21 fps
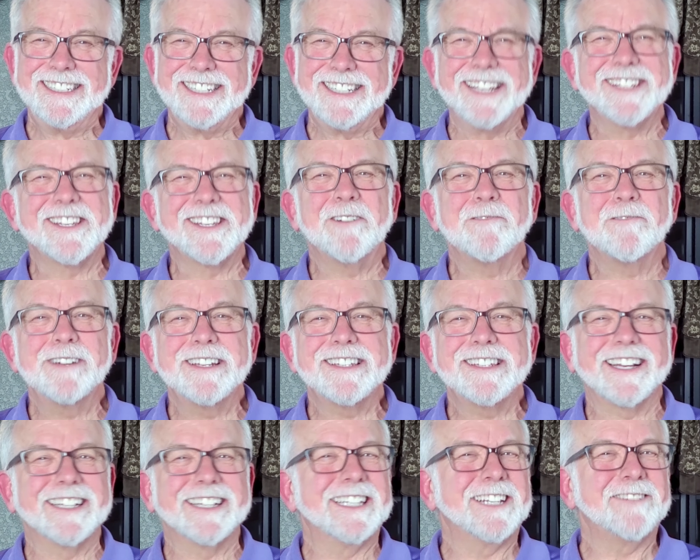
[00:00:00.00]
As
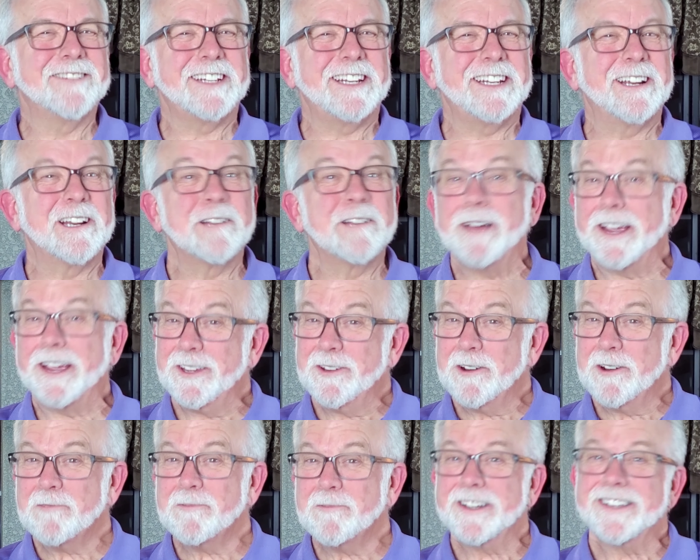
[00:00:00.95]
always, I'd love to hear about
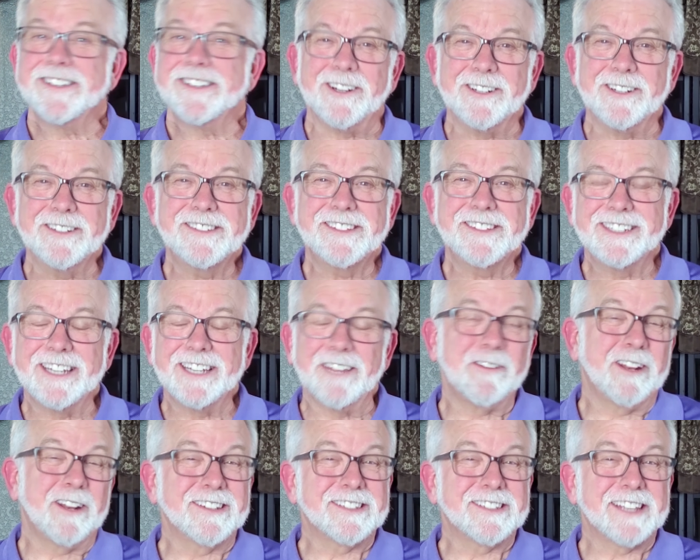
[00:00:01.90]
your results
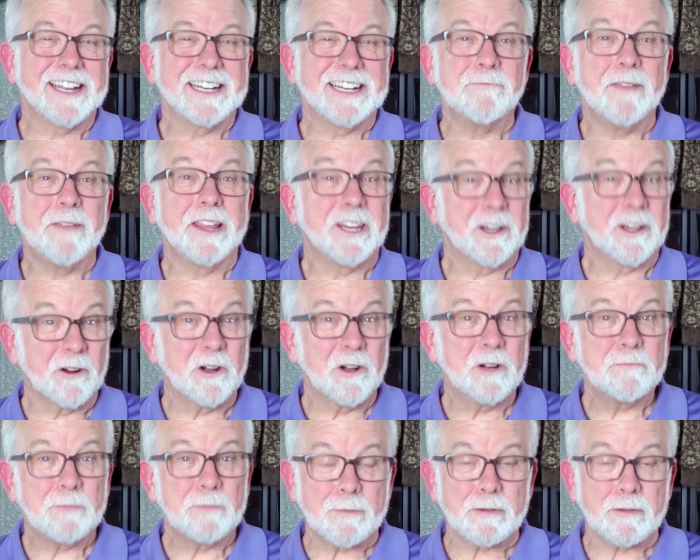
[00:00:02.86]
if you decide to make your
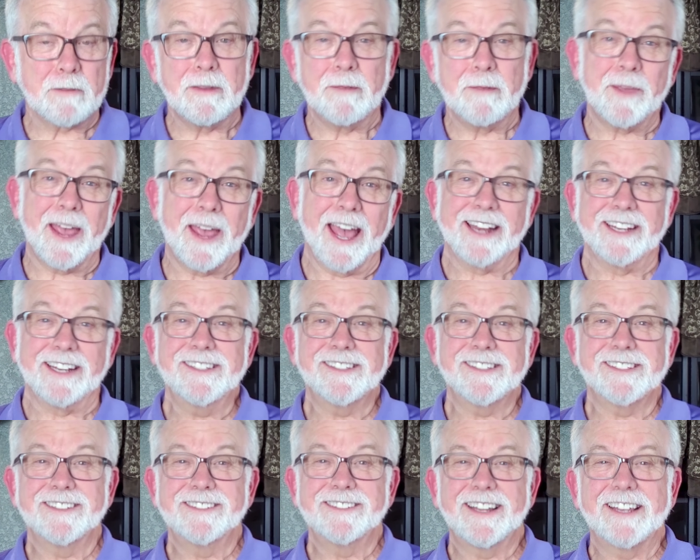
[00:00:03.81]
own peppermint patties,